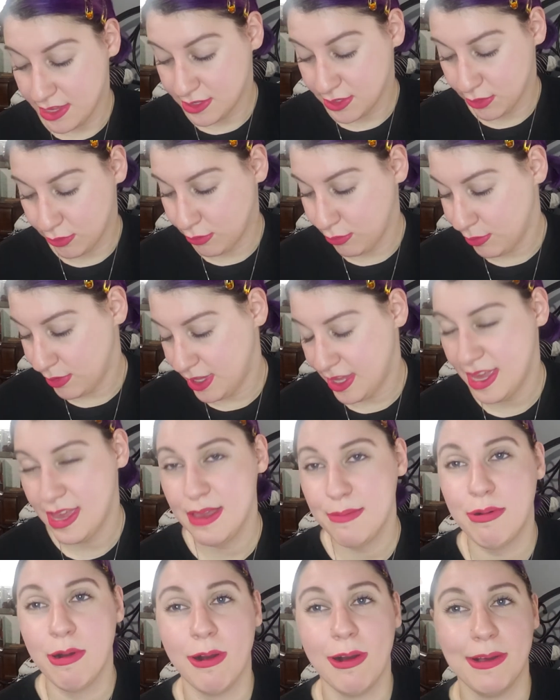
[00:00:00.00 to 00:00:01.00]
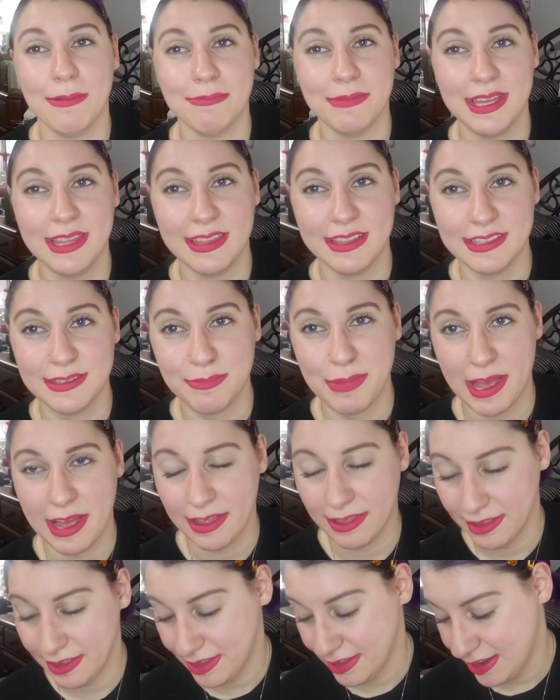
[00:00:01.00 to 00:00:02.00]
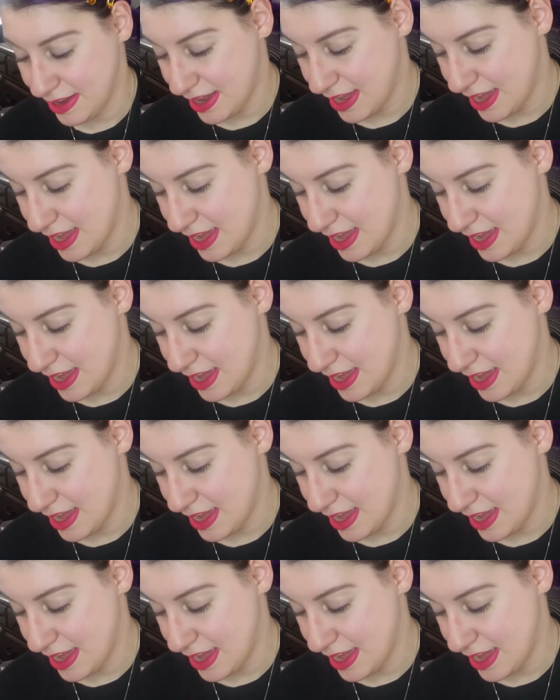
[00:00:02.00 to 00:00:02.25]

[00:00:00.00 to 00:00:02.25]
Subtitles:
So he bought me this palette